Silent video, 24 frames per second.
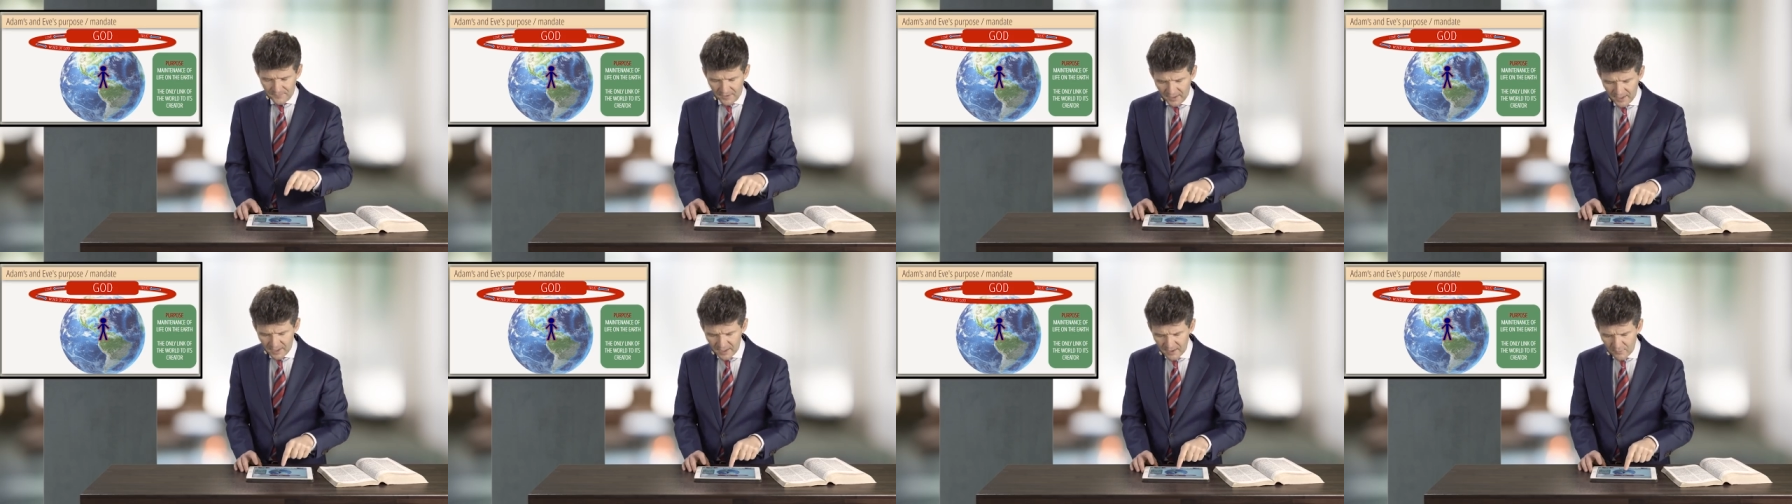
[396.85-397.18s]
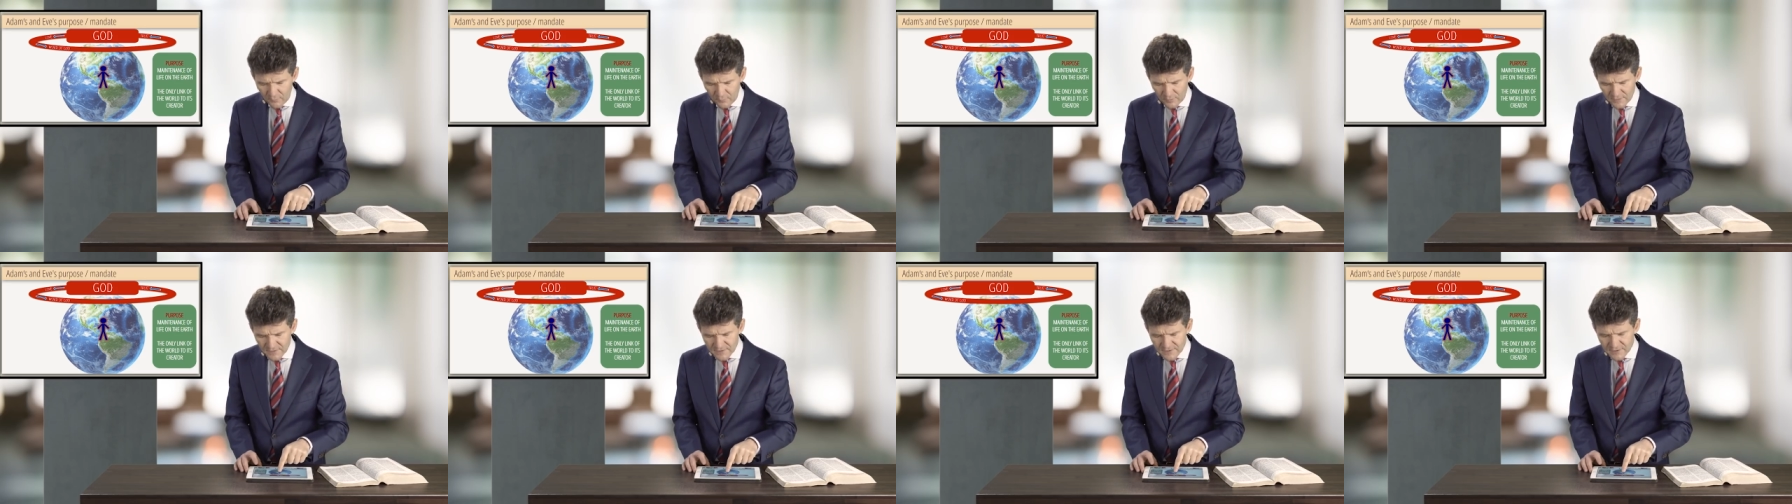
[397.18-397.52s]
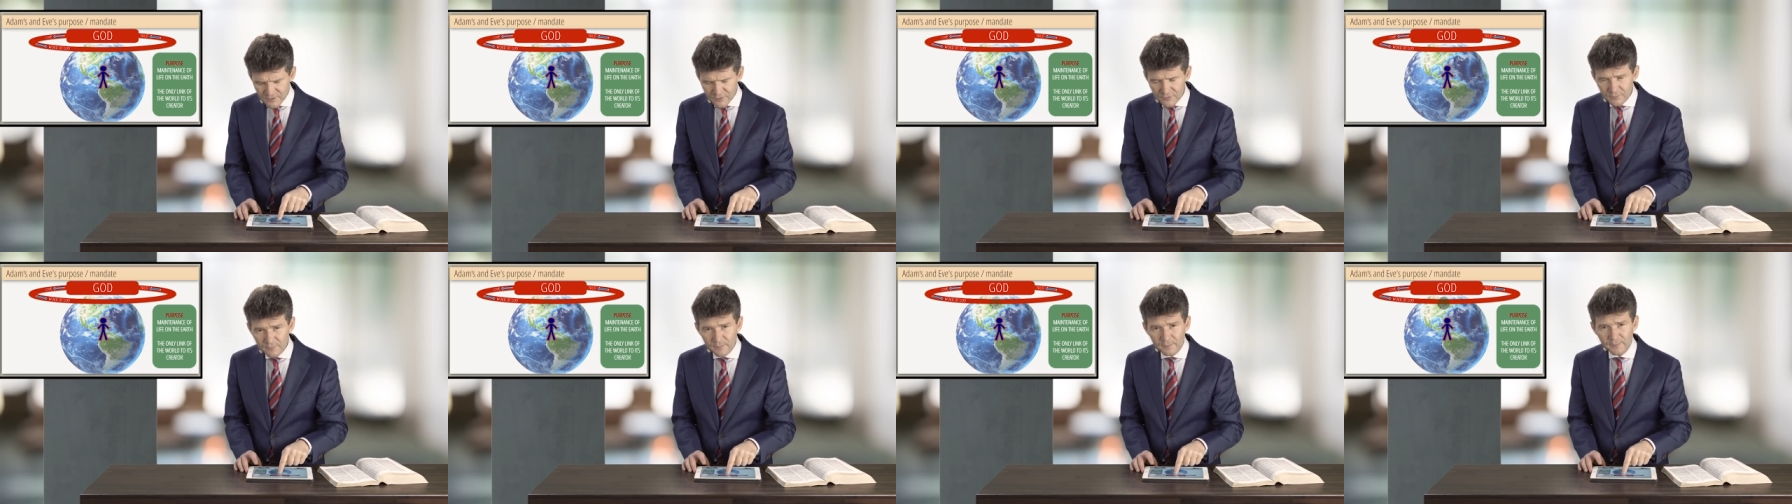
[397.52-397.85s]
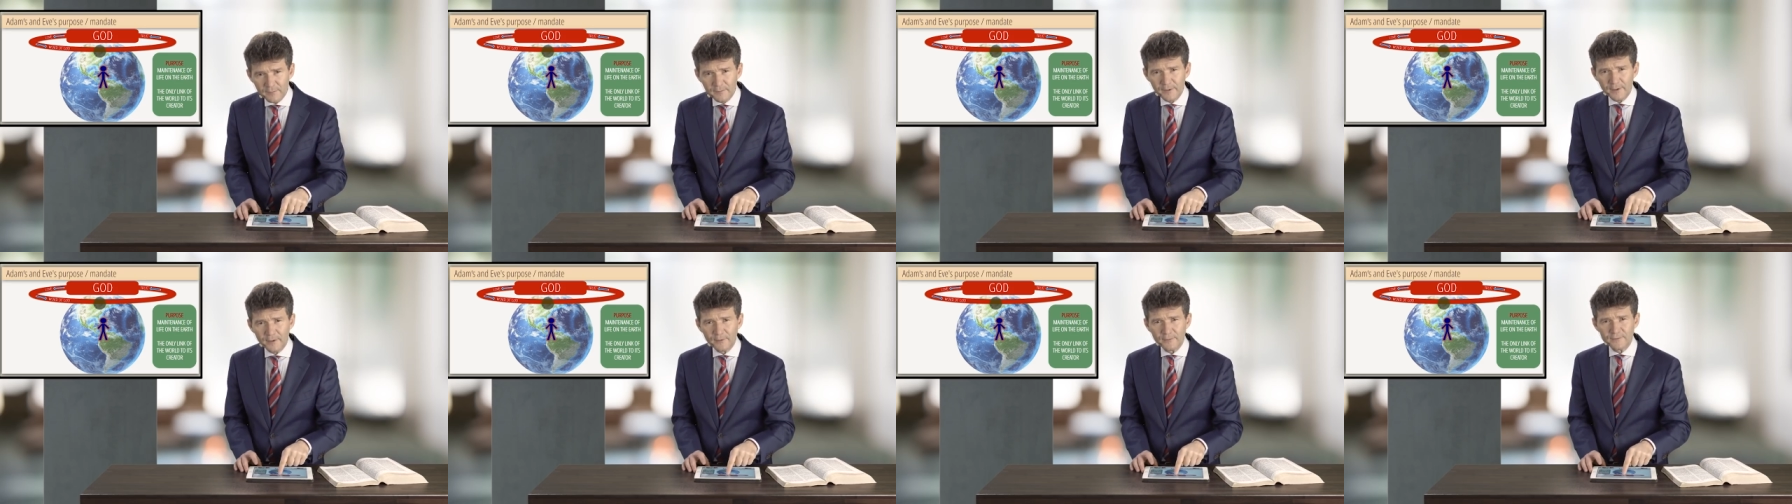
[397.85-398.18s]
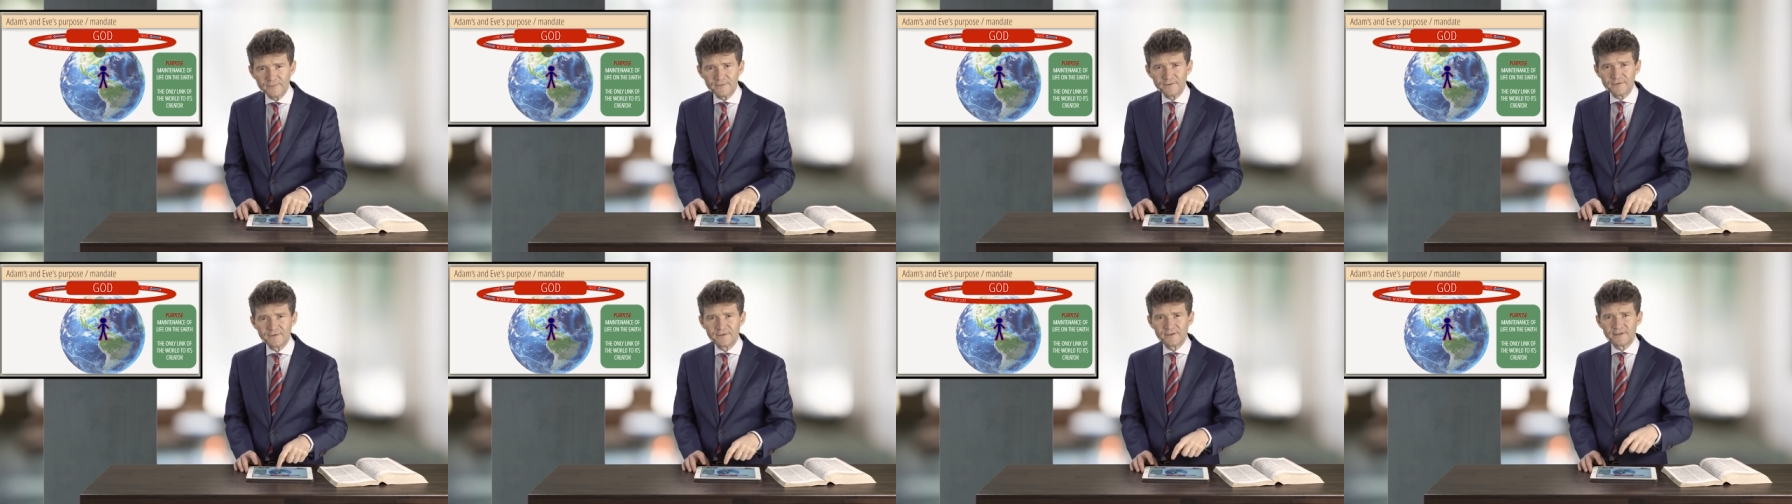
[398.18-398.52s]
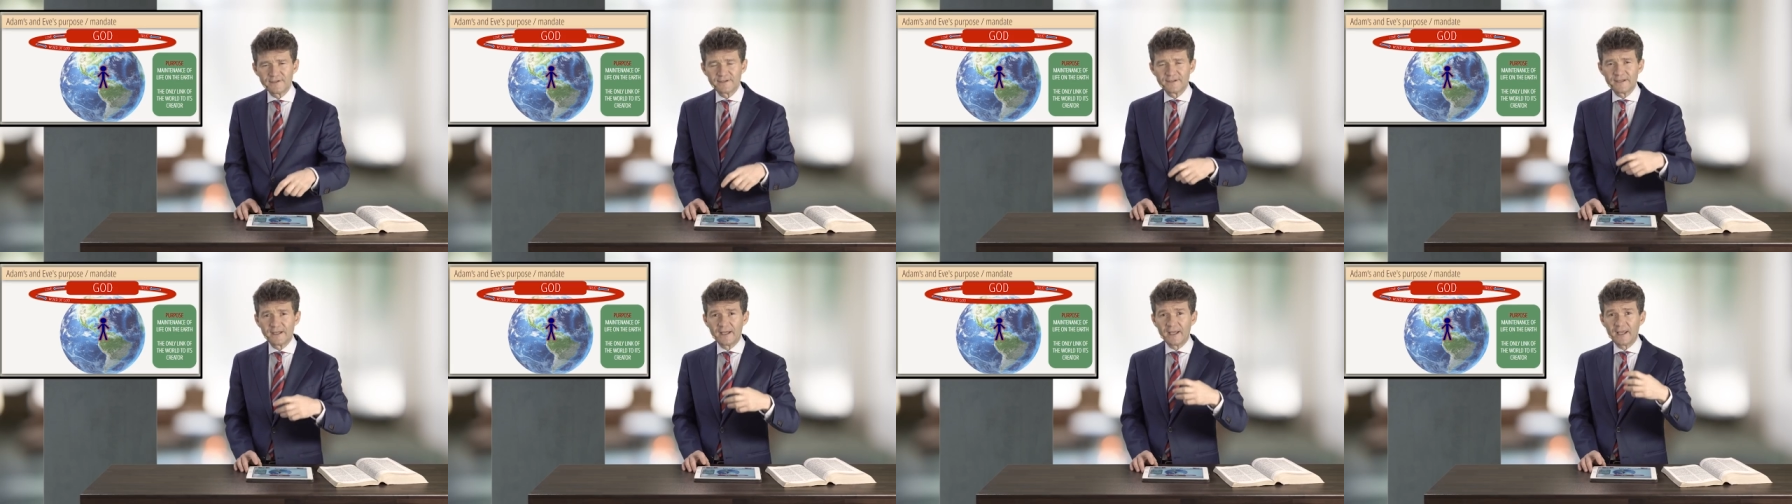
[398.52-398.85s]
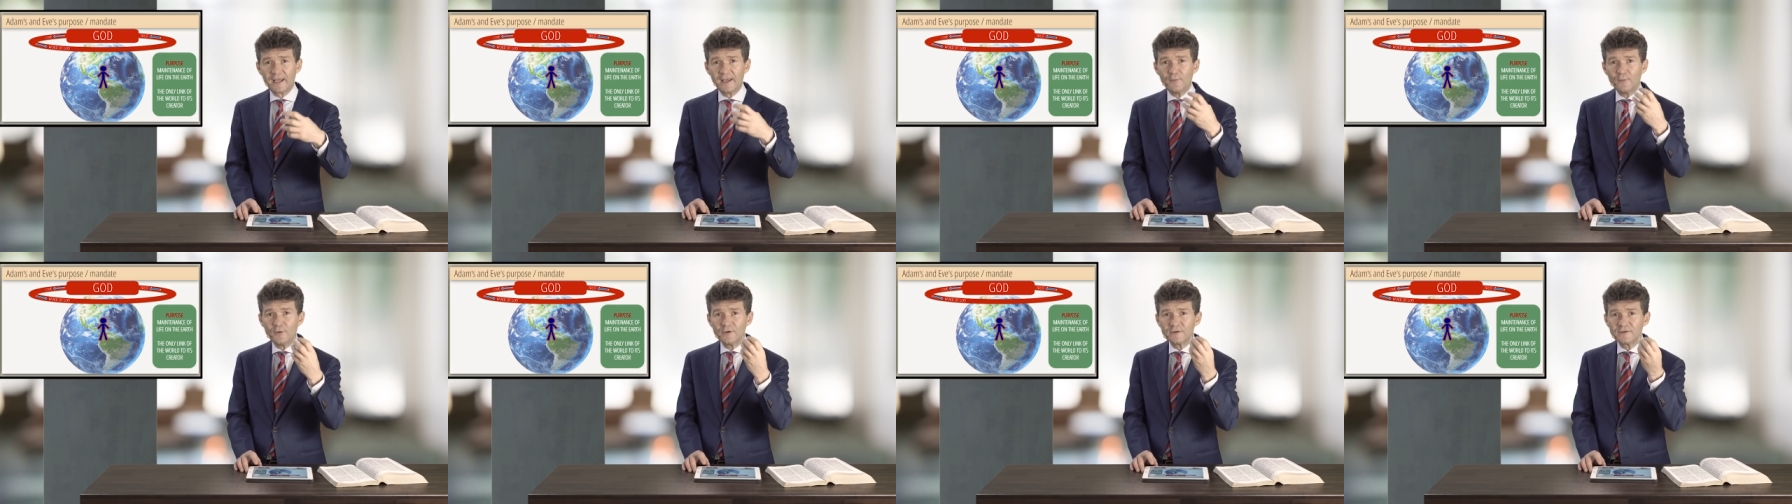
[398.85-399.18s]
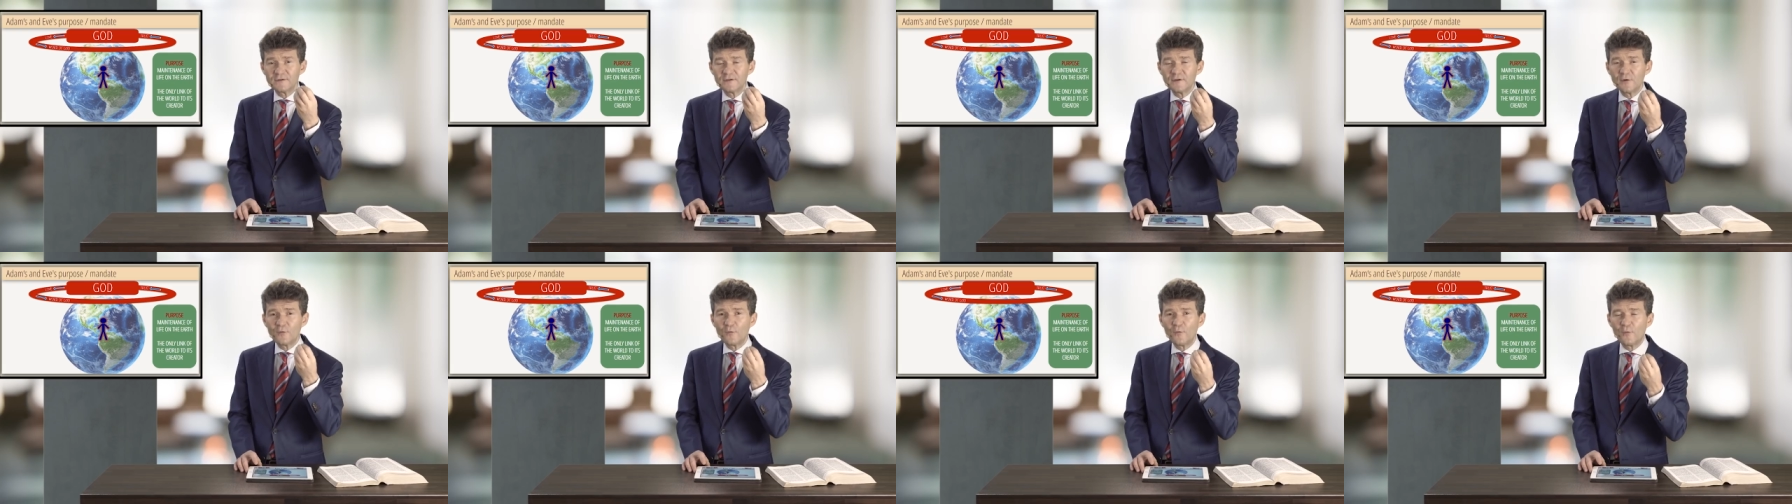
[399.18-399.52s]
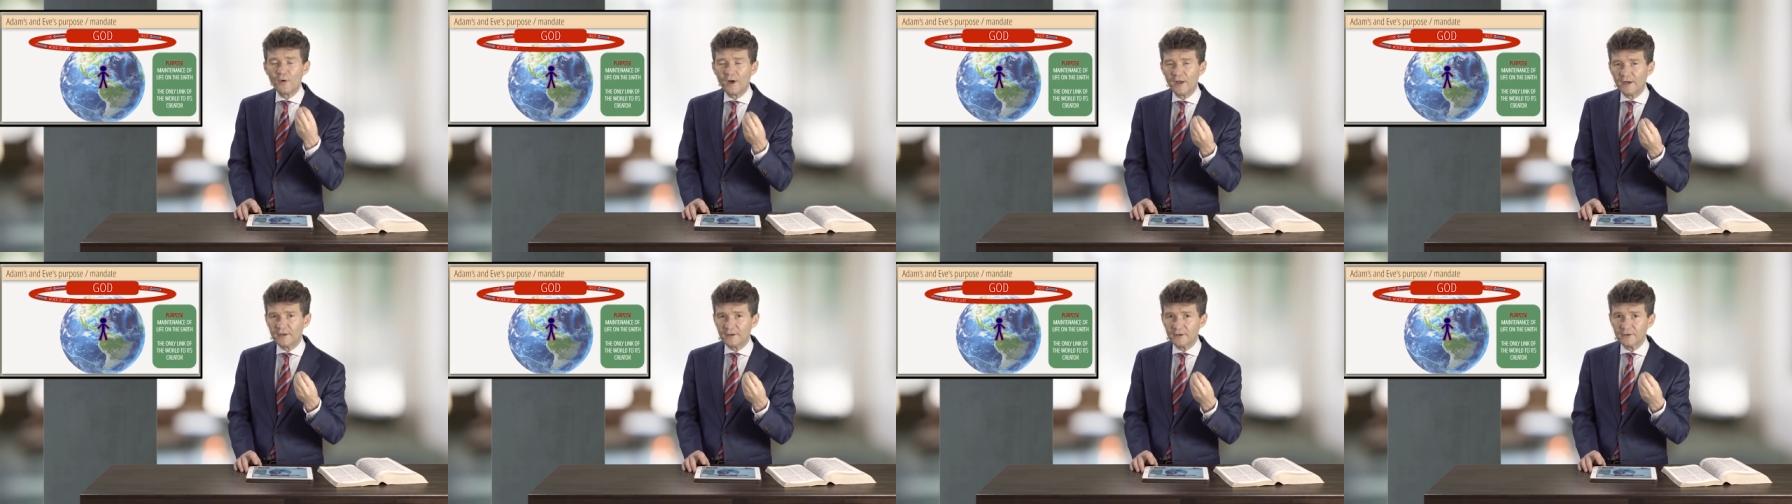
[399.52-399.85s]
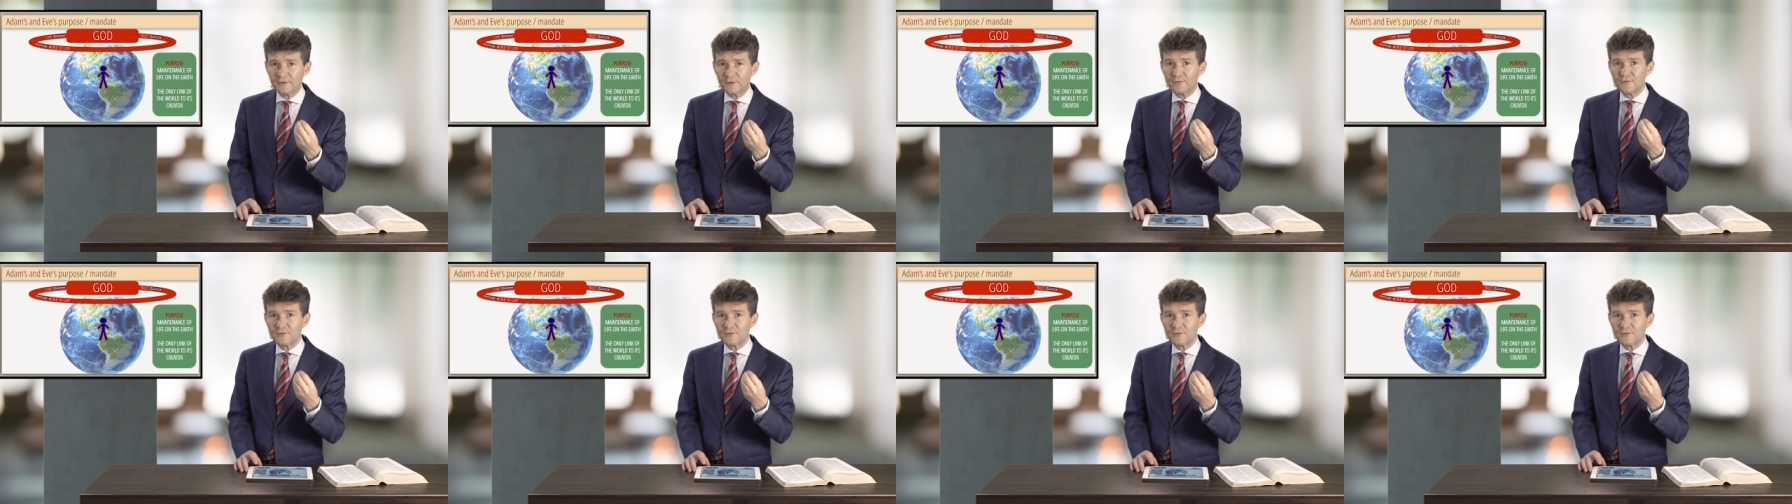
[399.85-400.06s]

He was the one